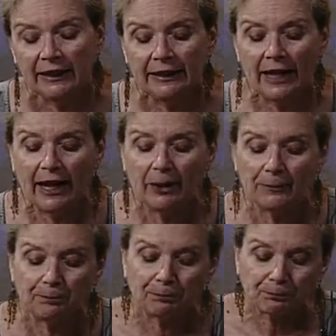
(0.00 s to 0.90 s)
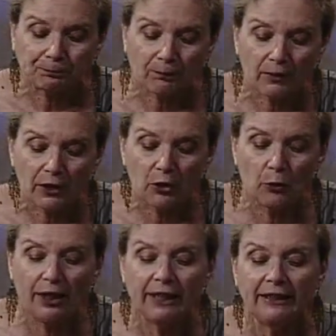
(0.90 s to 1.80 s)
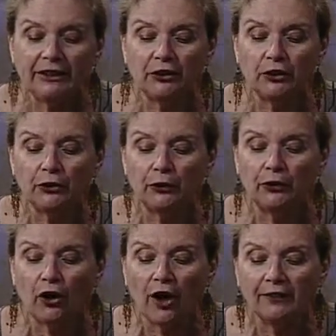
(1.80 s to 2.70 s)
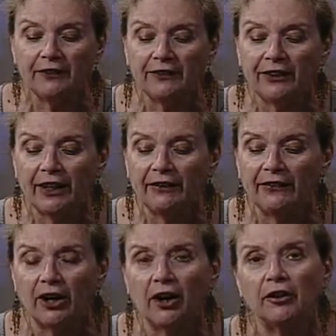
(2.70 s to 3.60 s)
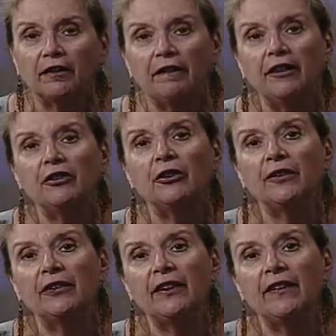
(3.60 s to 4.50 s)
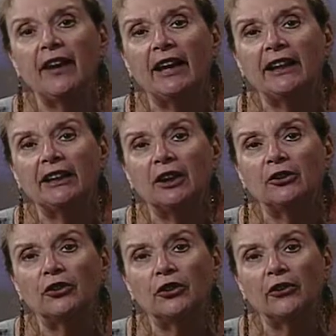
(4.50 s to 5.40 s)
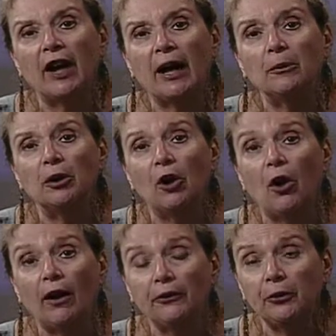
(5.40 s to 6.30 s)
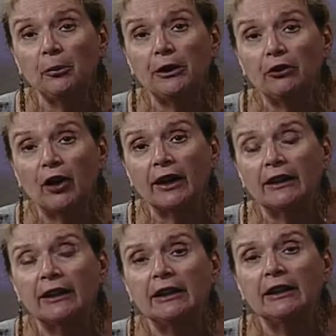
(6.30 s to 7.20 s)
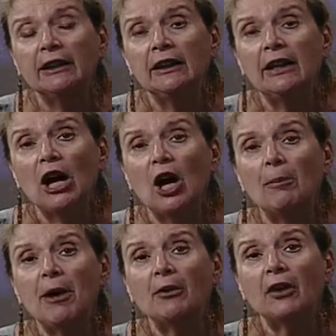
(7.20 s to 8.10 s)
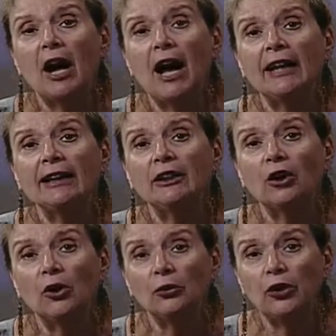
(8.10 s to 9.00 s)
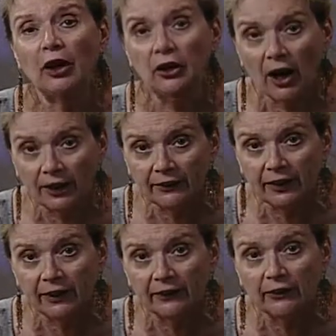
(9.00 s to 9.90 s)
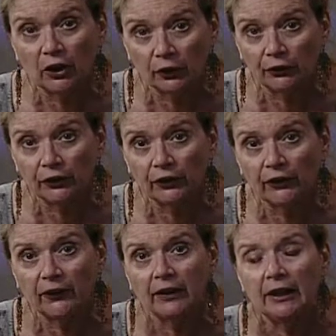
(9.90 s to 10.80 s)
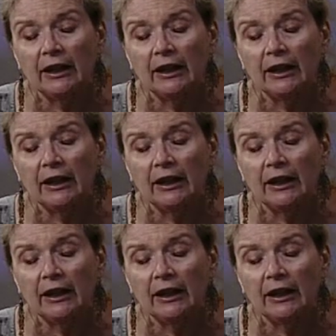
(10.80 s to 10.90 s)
Now, when I introduce Hofstede's artificial synthetic cultures, I will also be talking about high and low context cultures.